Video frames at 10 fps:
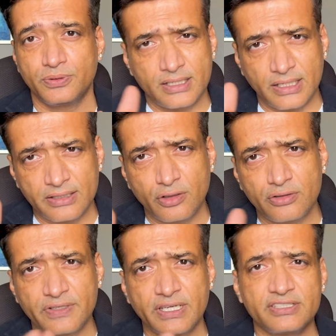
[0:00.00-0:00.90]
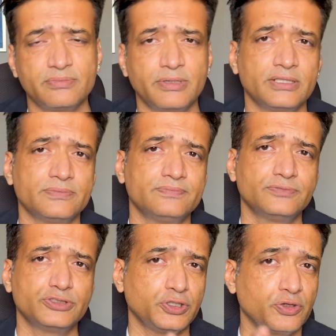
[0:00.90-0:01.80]
Click the notification bell
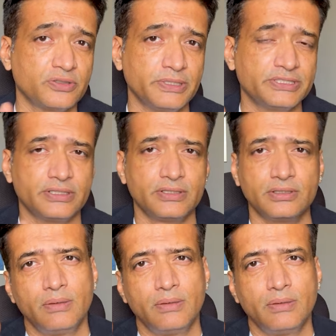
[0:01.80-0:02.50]
so you don't miss it,